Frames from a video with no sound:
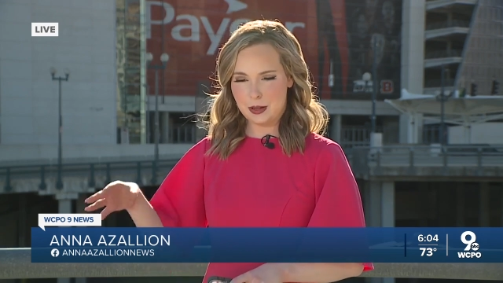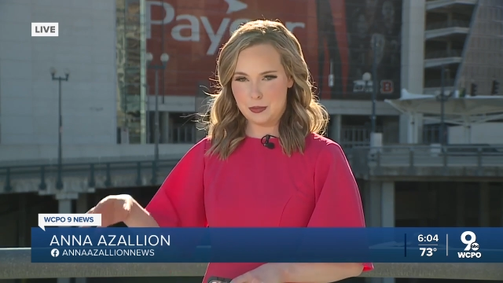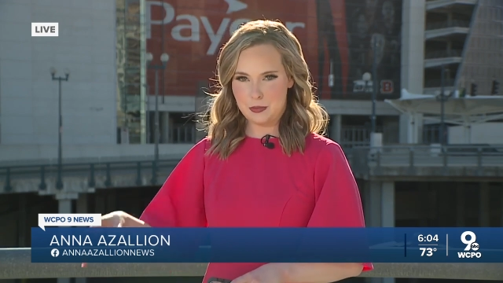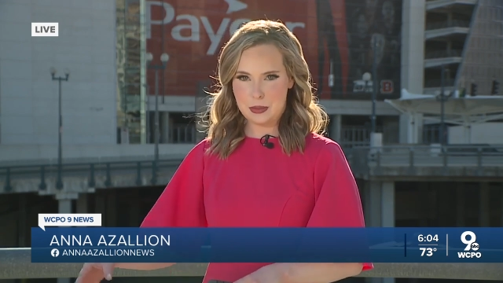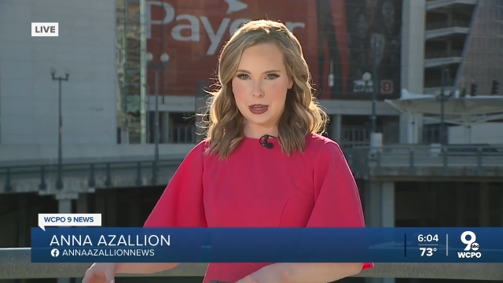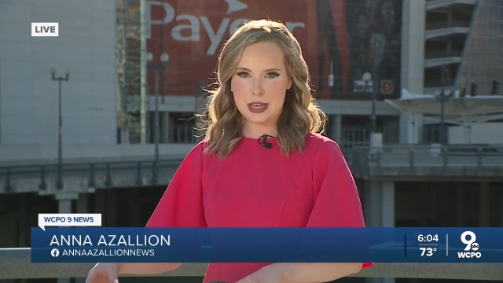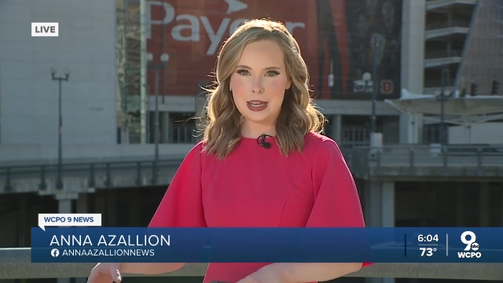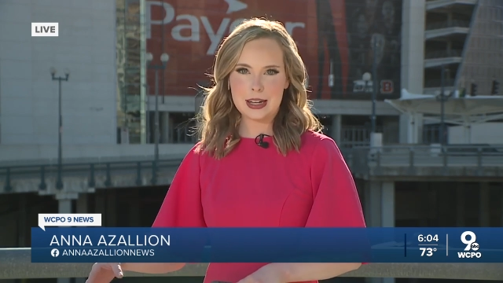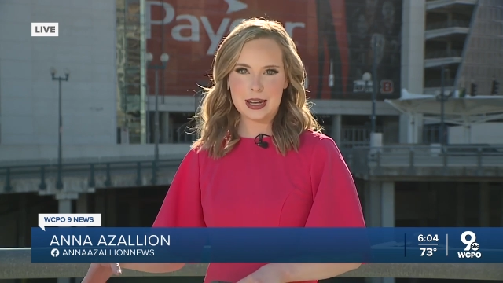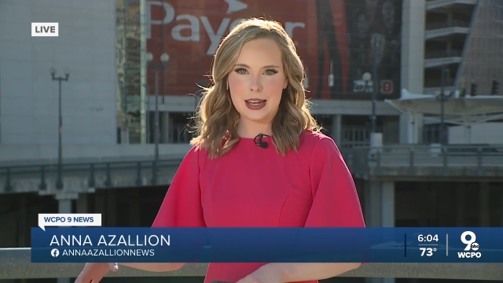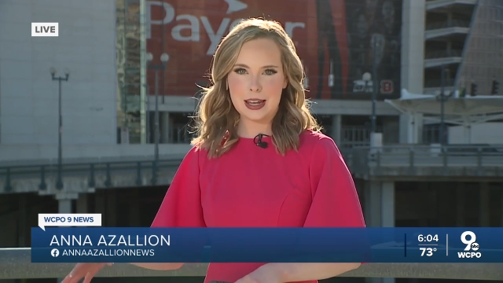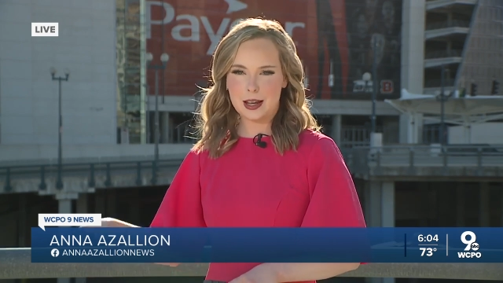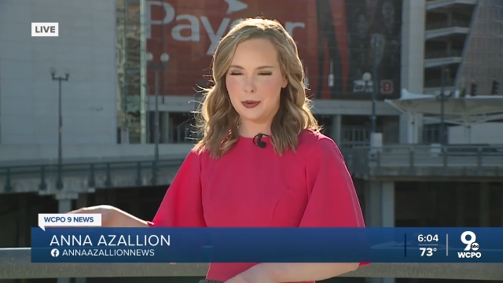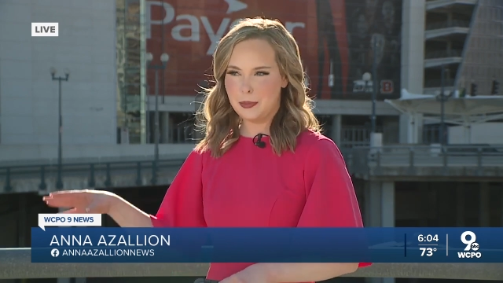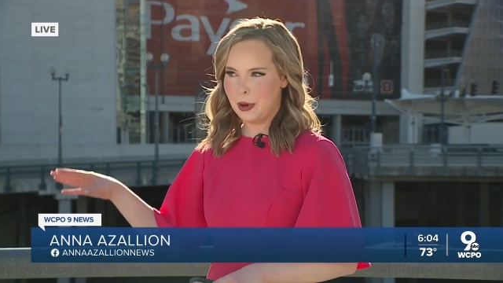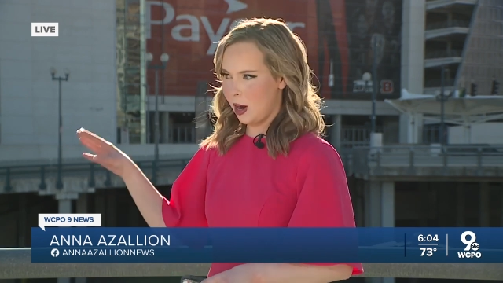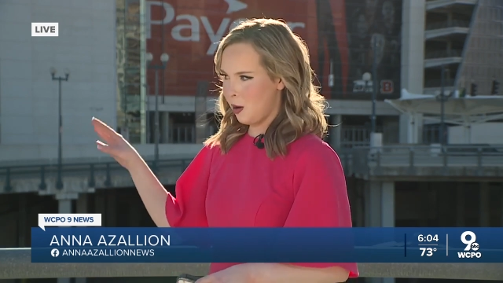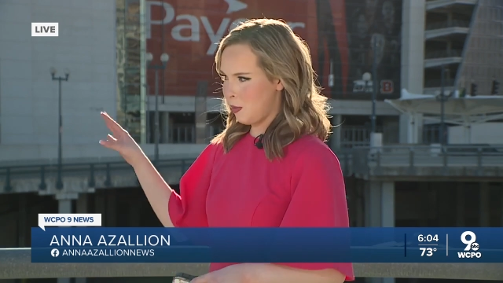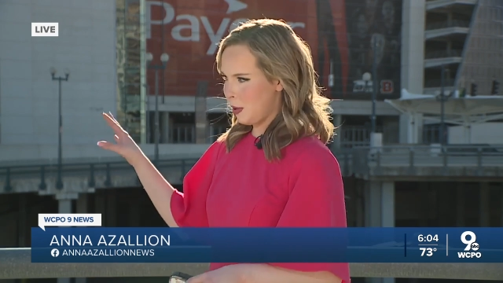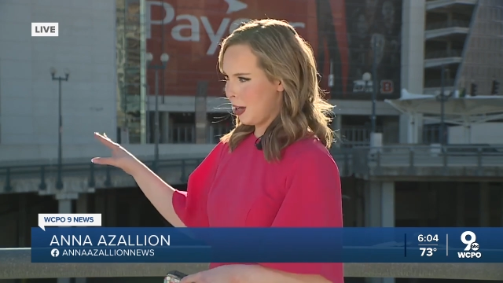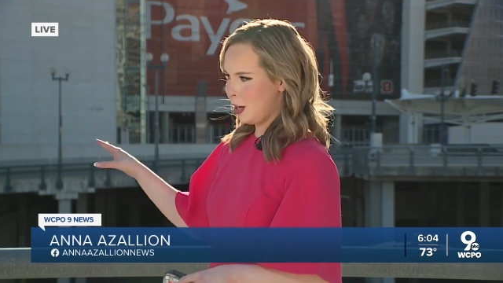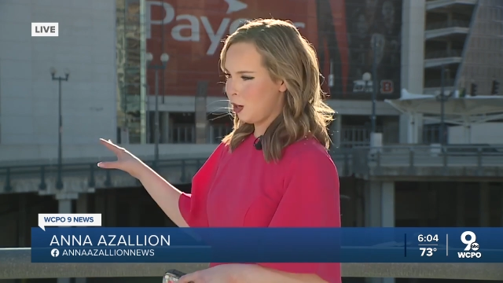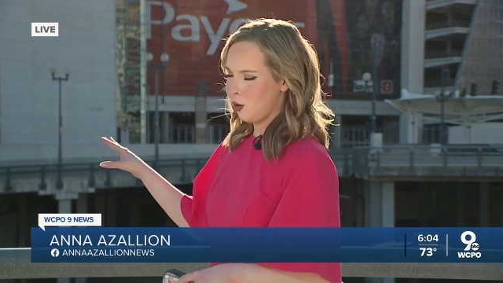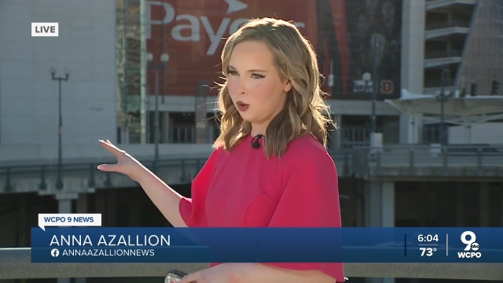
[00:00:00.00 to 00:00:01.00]
the meeting
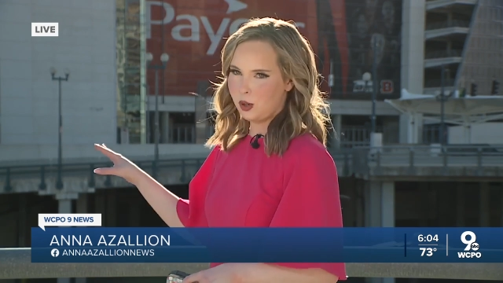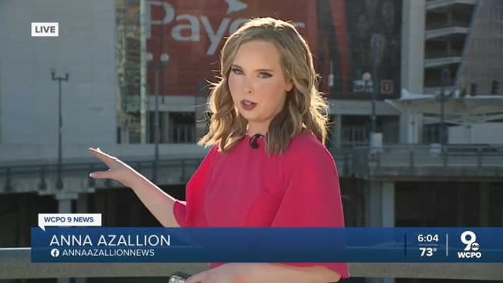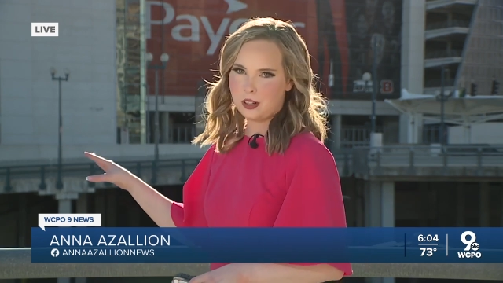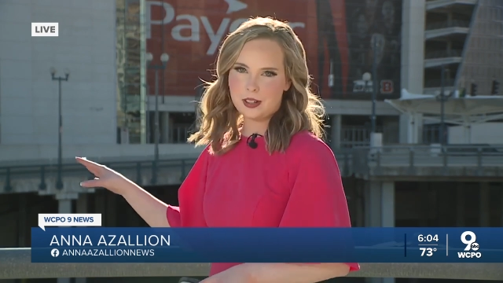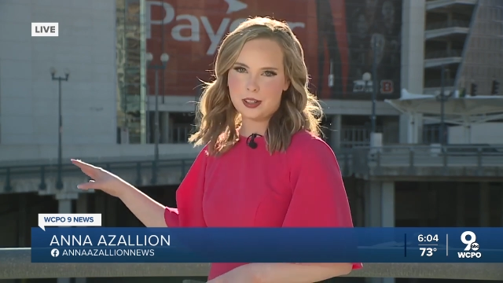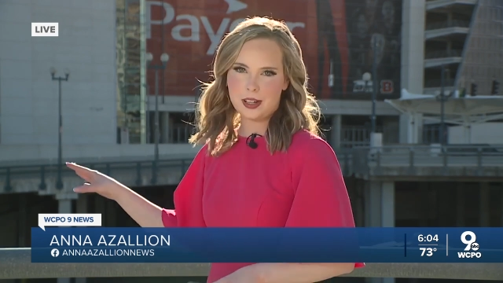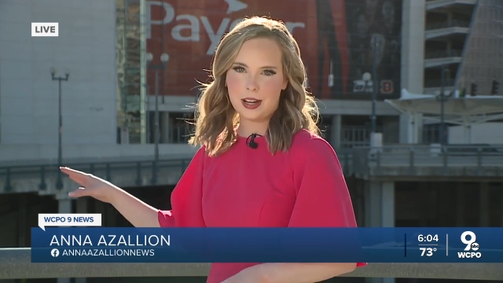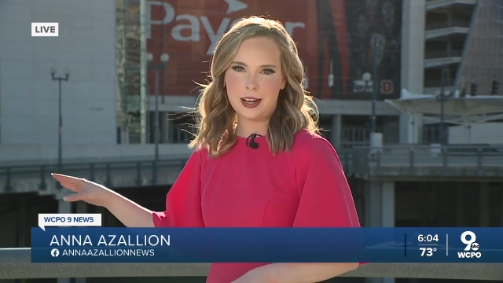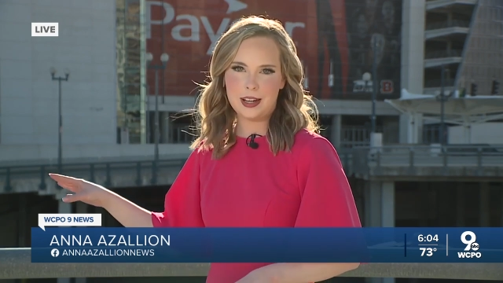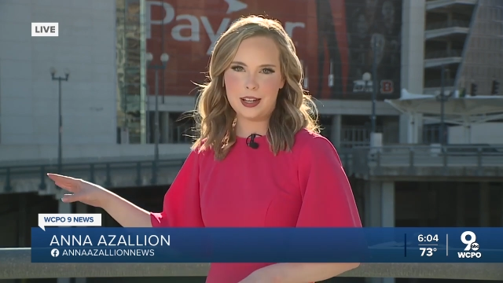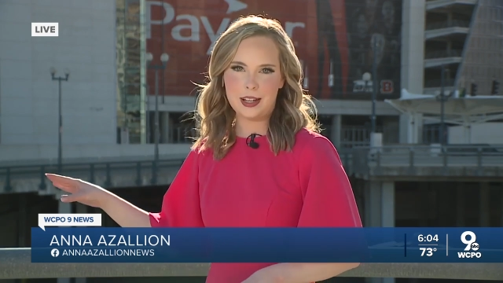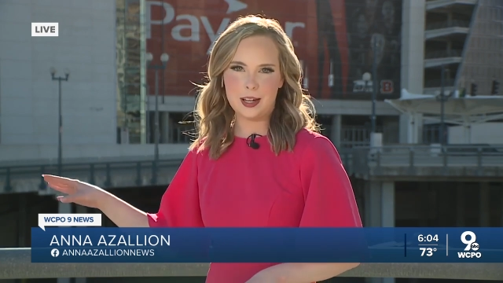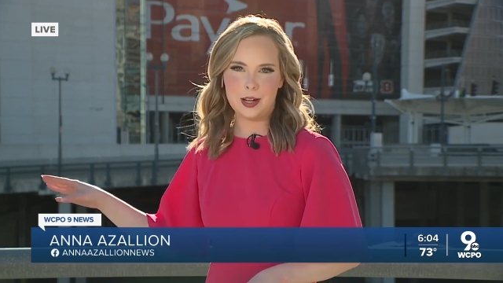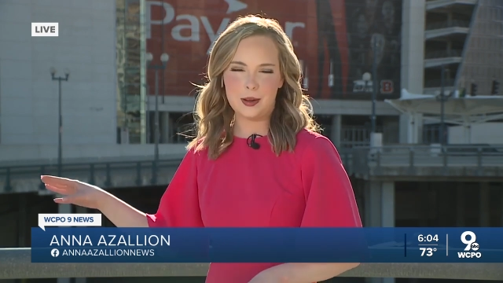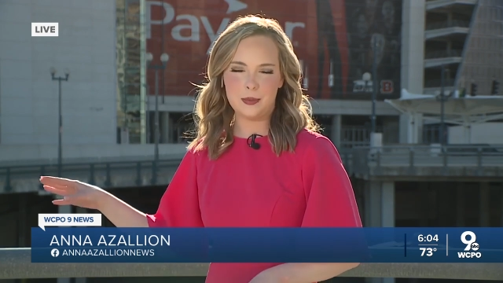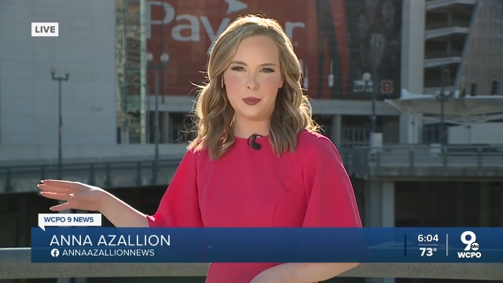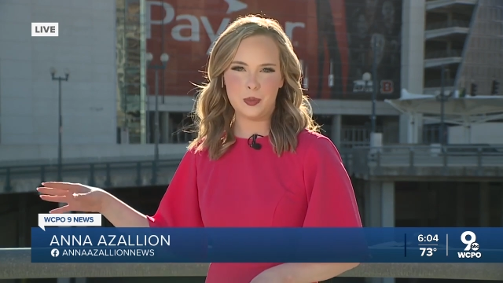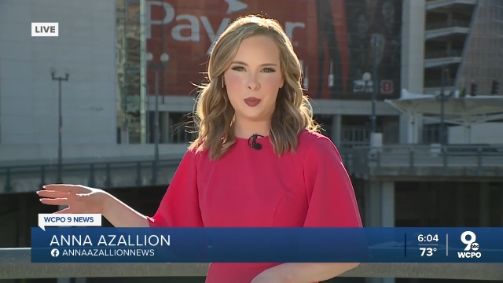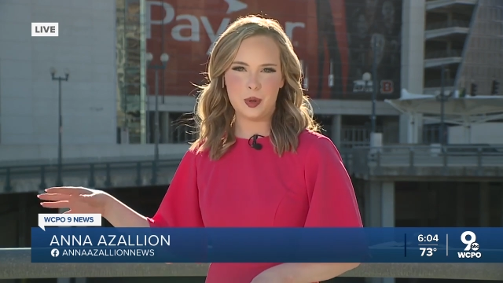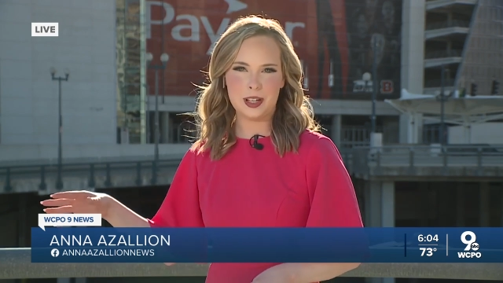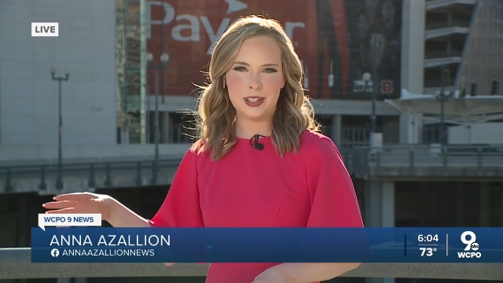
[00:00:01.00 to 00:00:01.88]
about Paycor Stadium